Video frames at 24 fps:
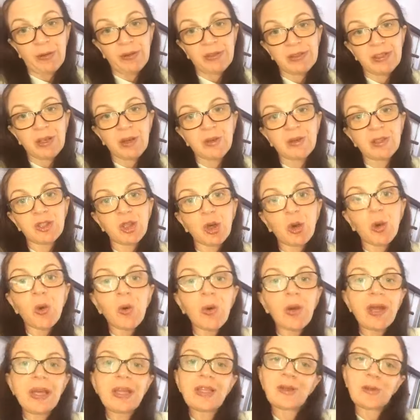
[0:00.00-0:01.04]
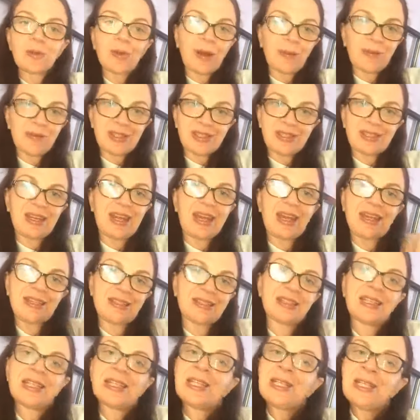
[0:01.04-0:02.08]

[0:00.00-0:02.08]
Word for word: and there's no toys all up the stairs.